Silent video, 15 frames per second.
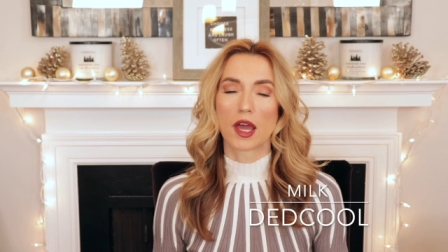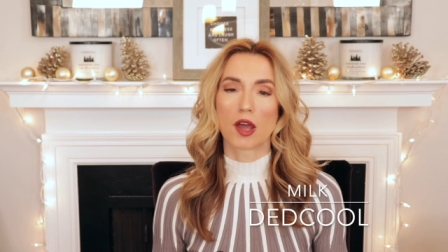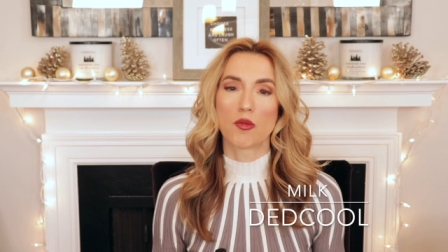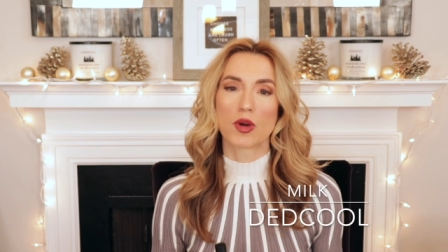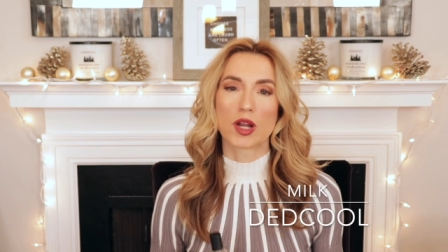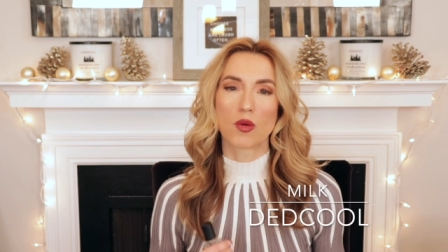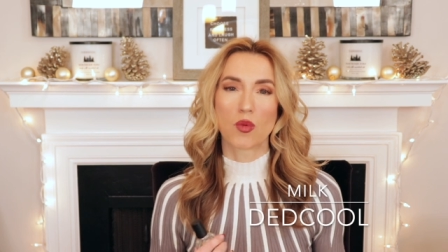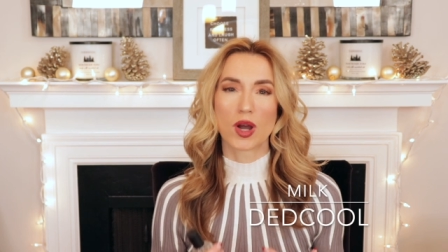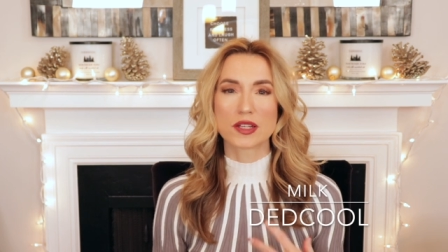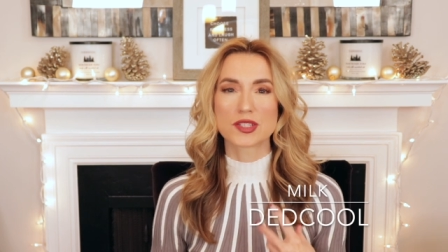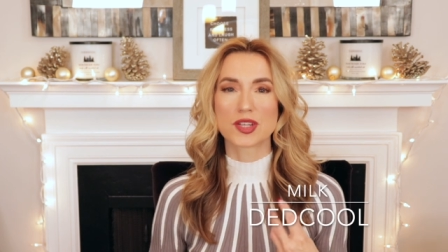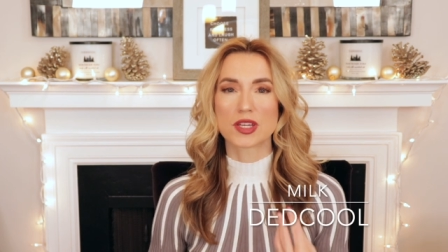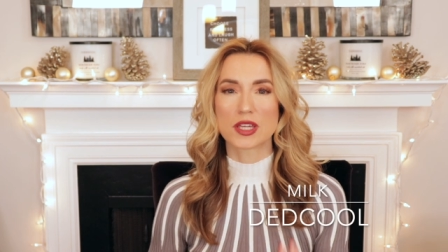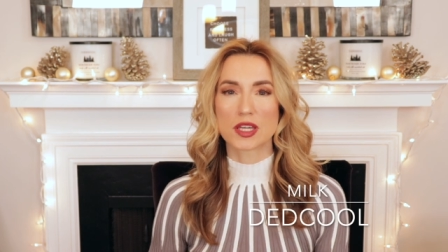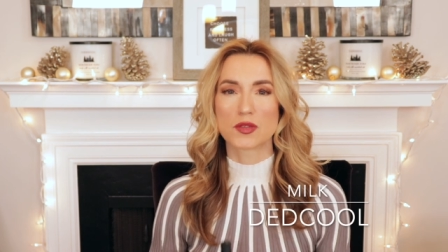And when I want
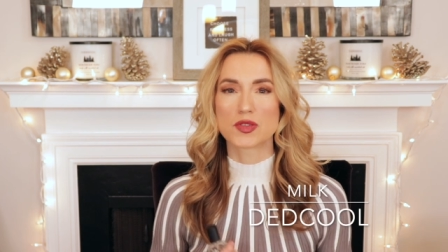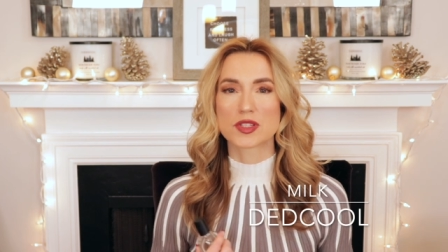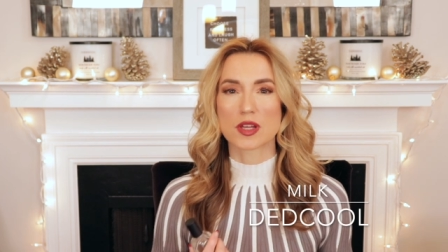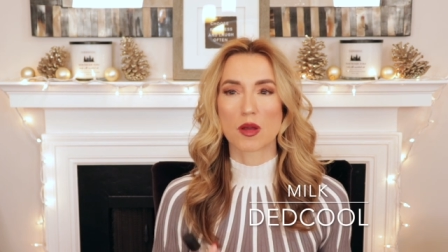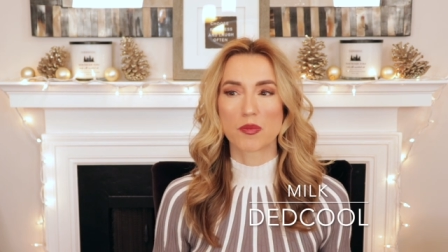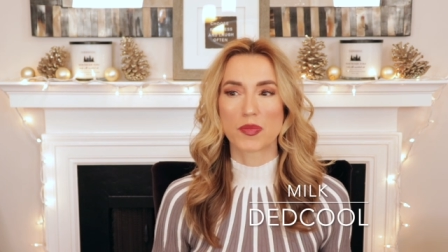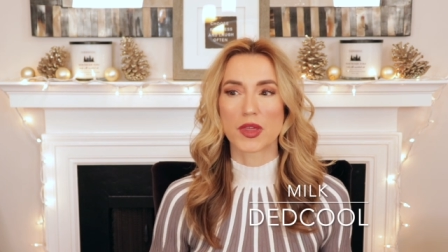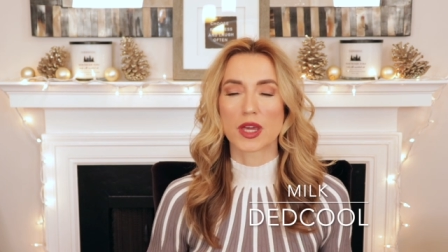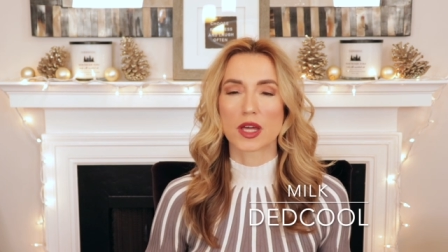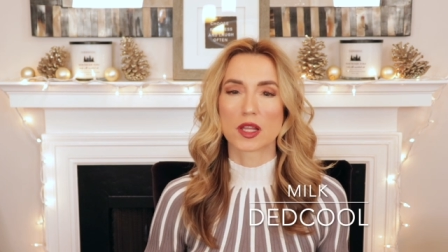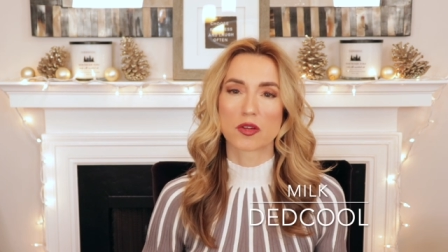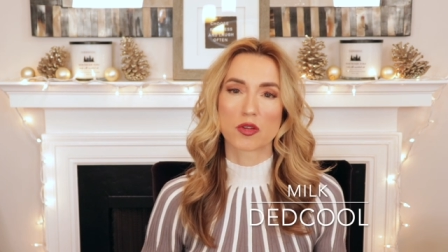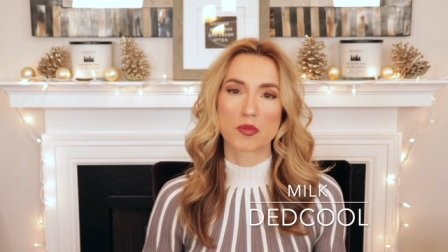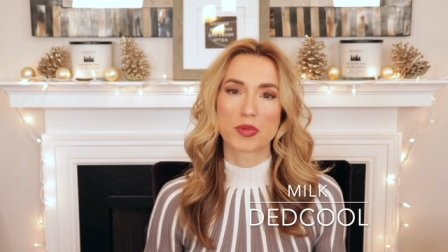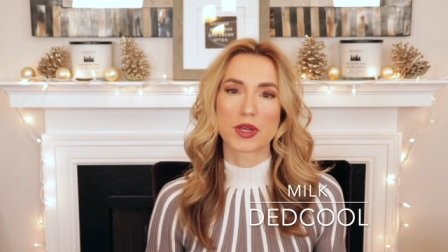to give something a
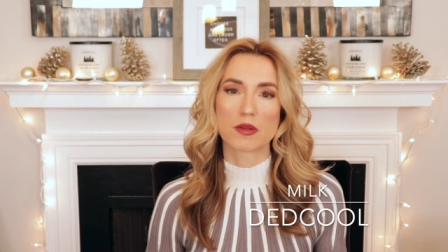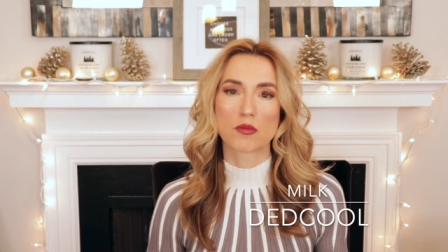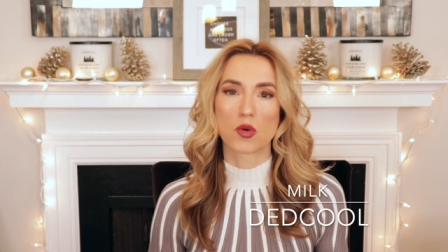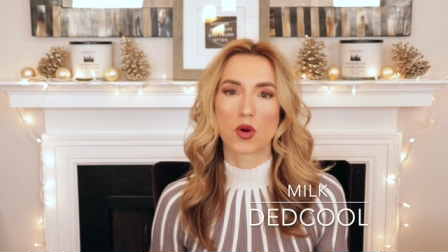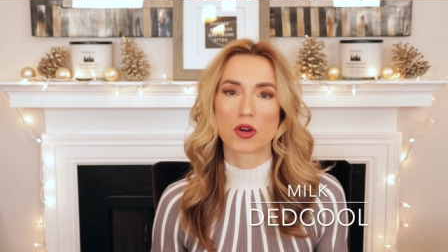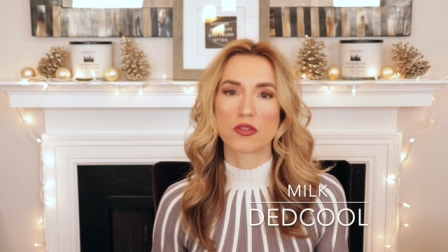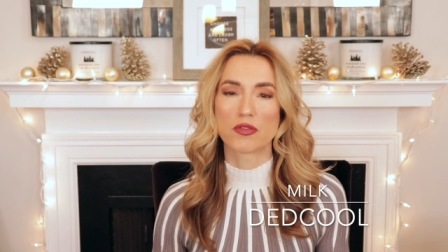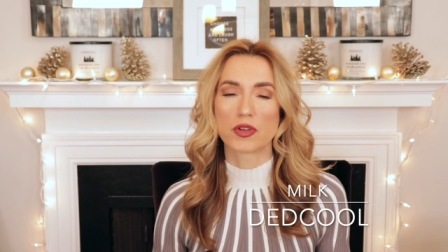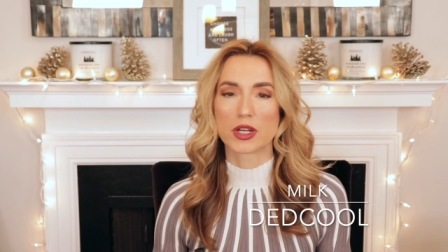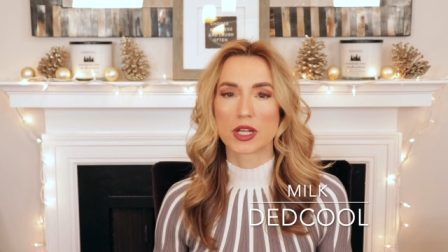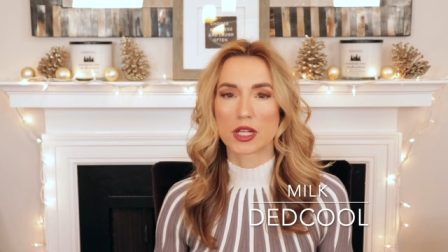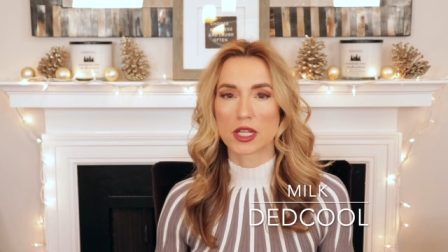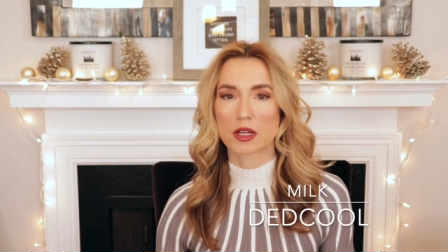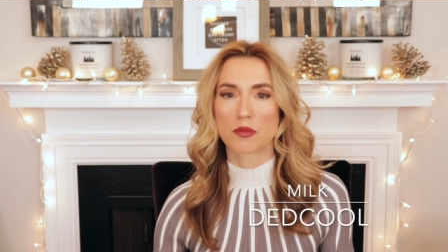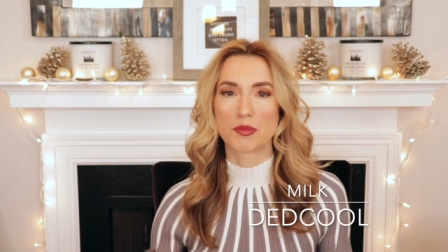little bit more
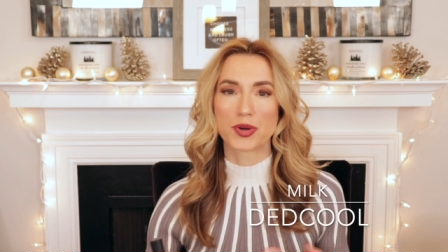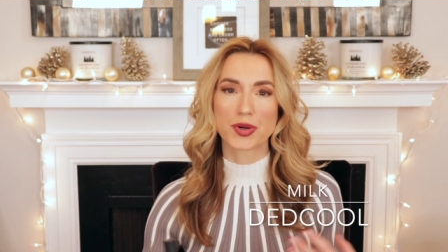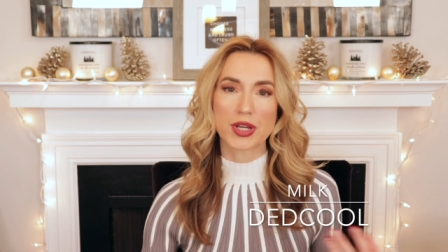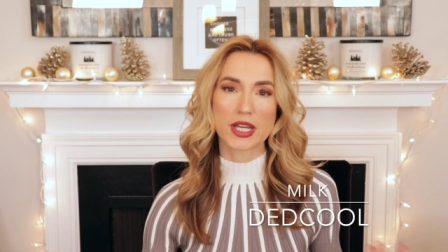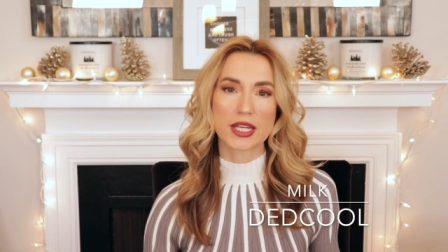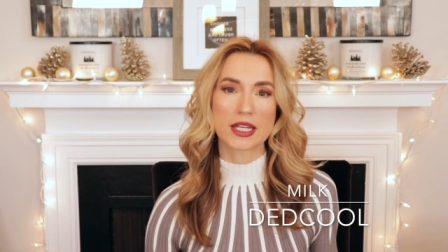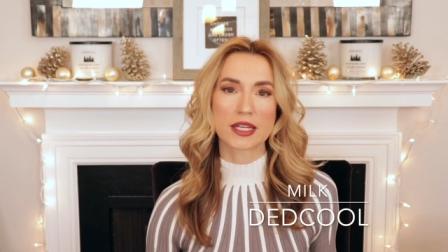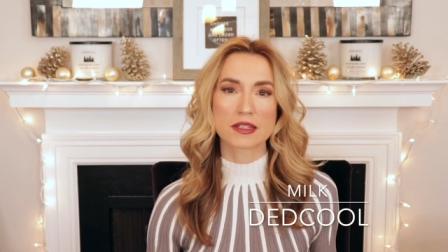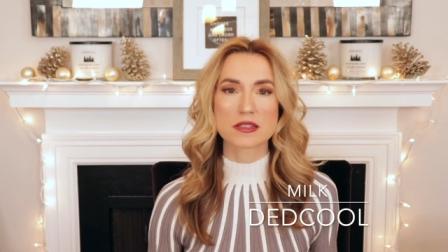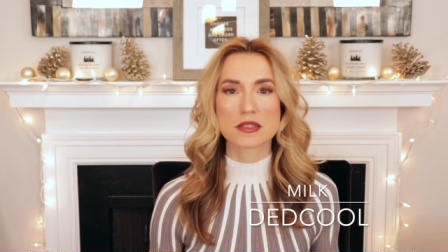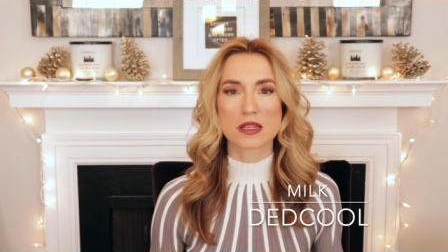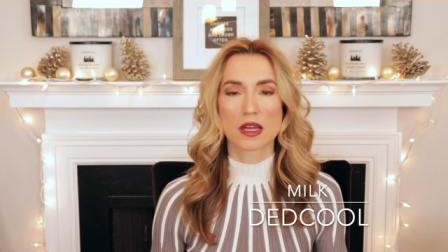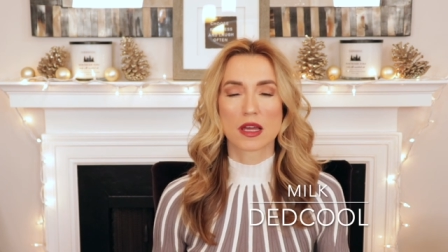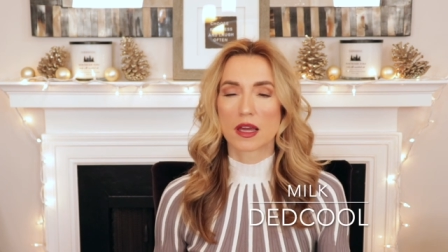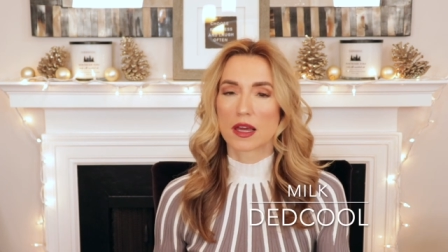vanillic
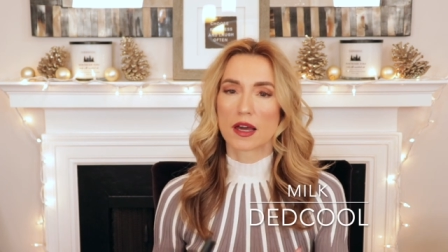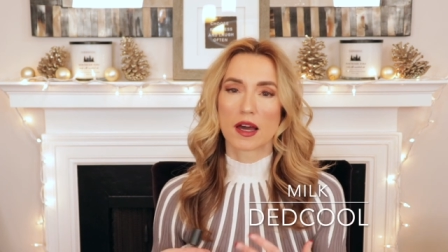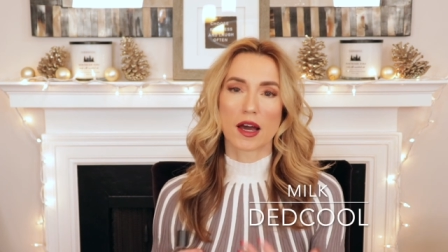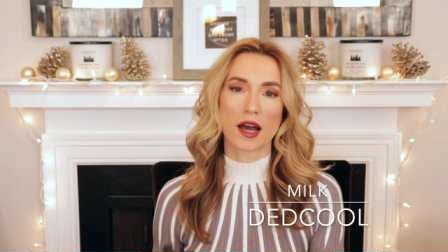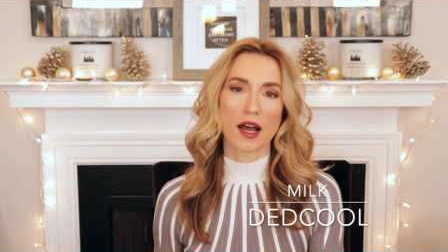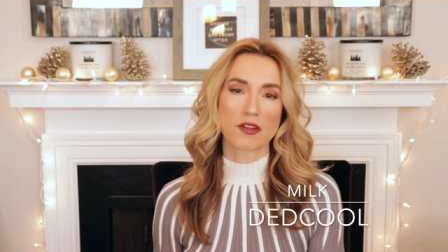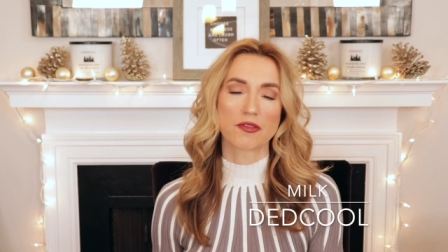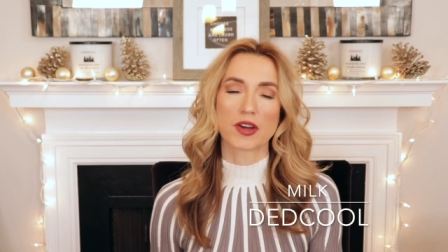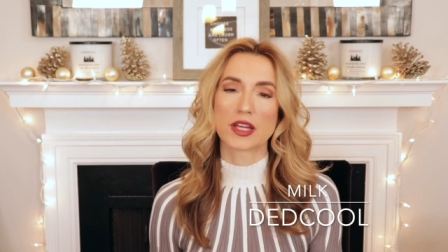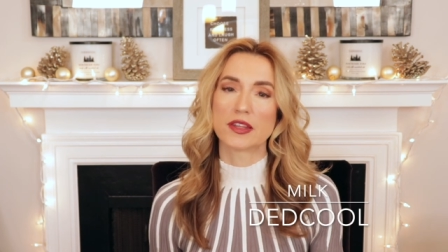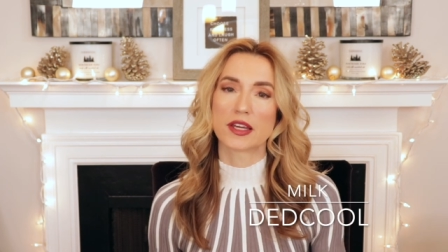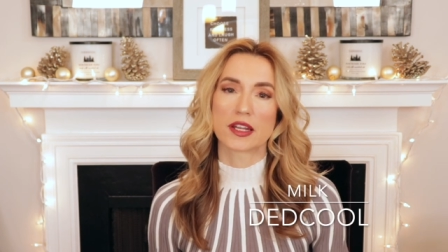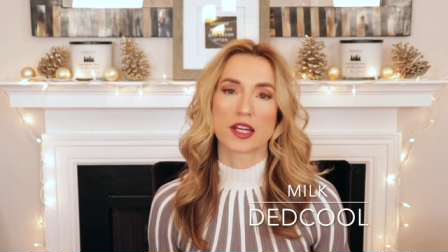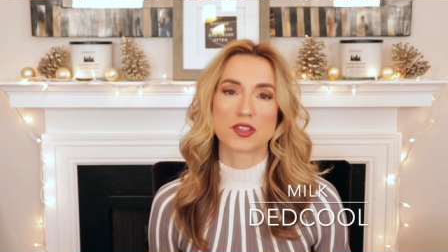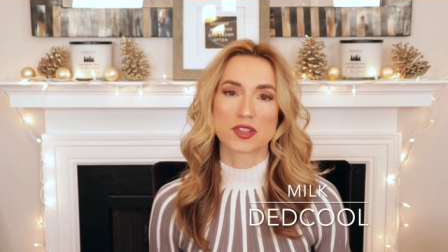milkiness, I find
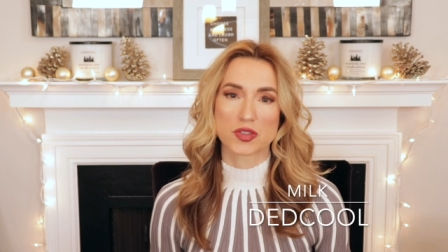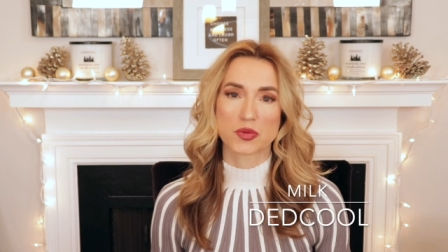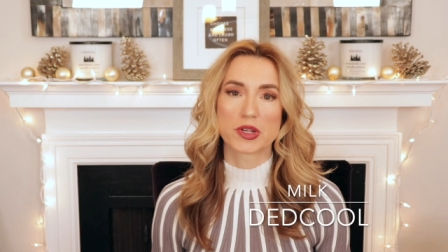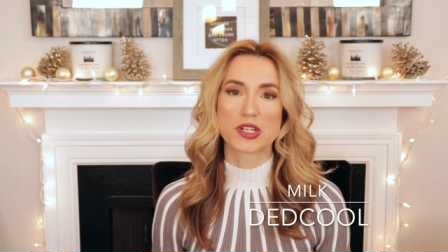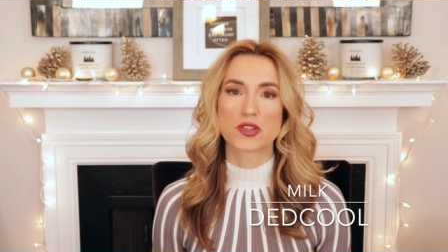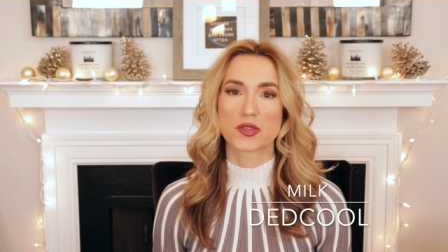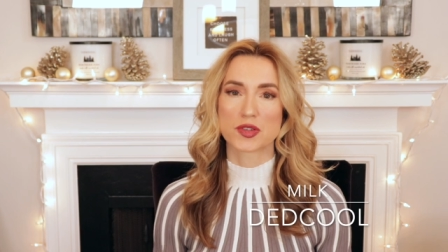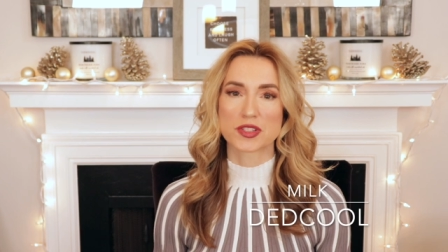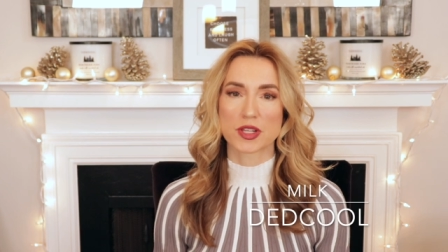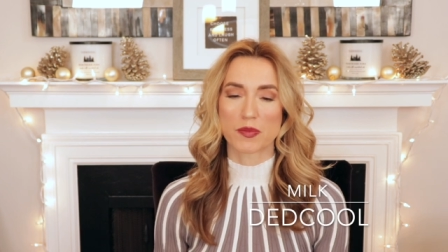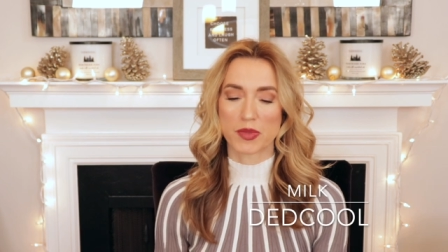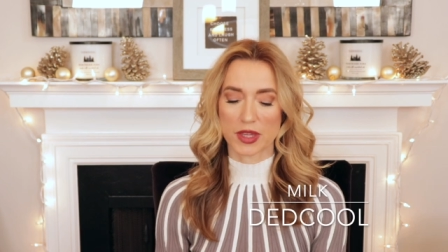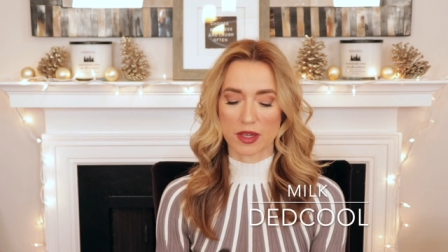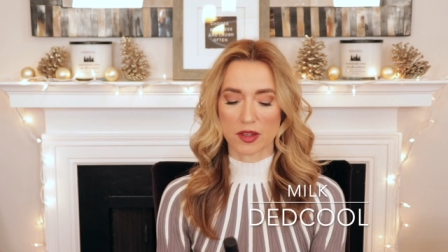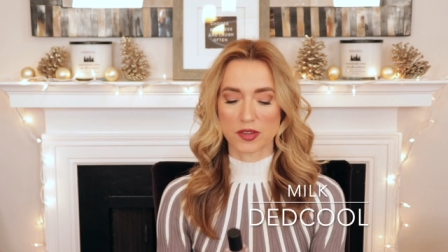that I just reach for
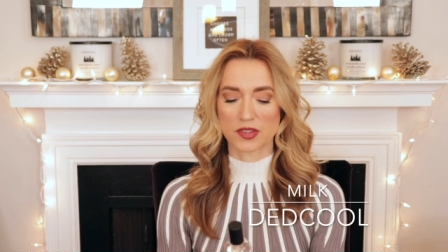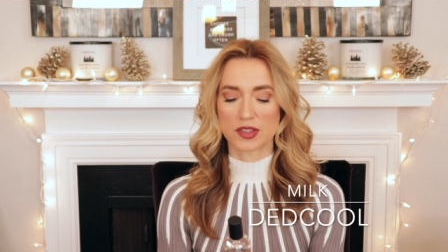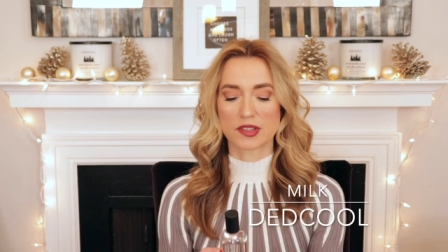something else.